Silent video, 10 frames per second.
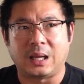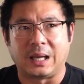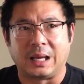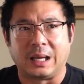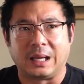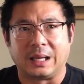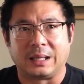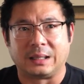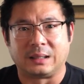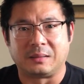
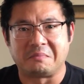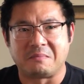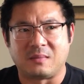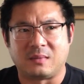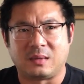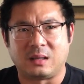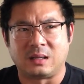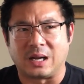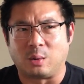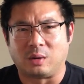and
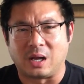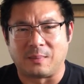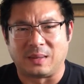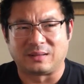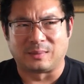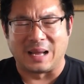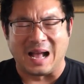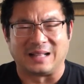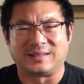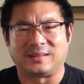not a whole lot of muscle
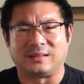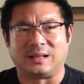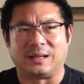mass.